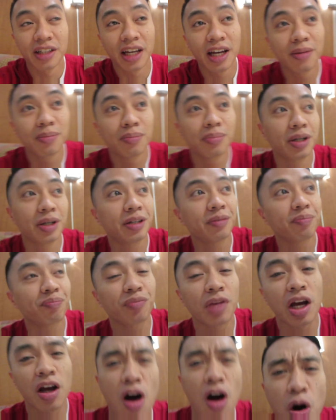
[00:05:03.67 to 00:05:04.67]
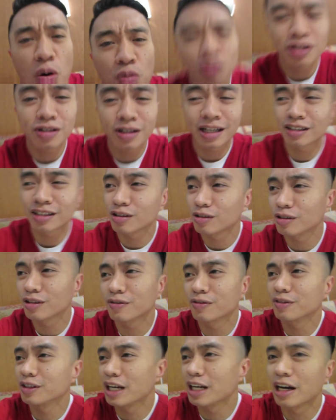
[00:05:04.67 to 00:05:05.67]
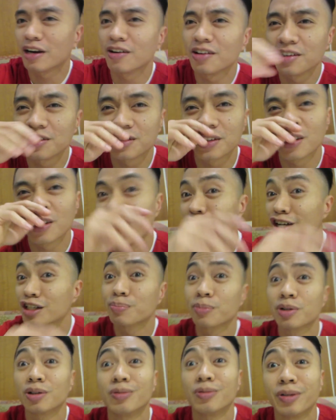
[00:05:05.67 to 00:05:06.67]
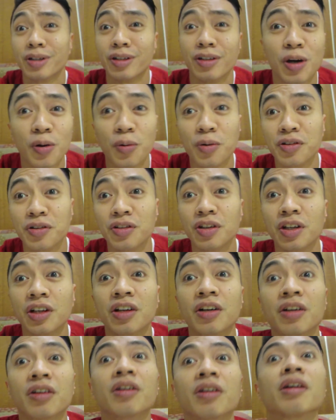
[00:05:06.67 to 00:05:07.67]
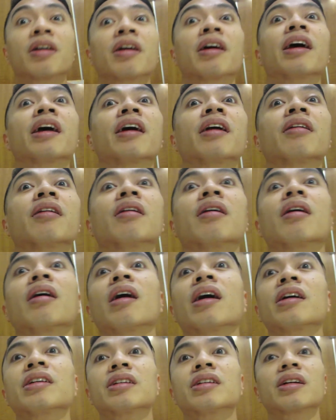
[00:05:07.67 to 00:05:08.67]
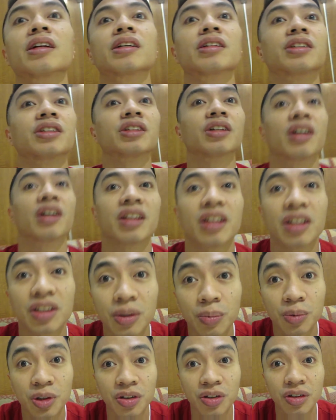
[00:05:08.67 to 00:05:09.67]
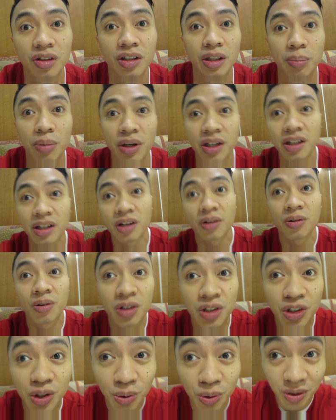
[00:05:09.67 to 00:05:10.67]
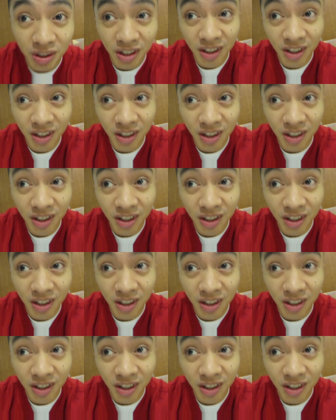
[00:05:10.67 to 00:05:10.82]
that but I always like to look for the areas in the hospital where no one's here and I just like to chill I think someone's asleep right now Shoot.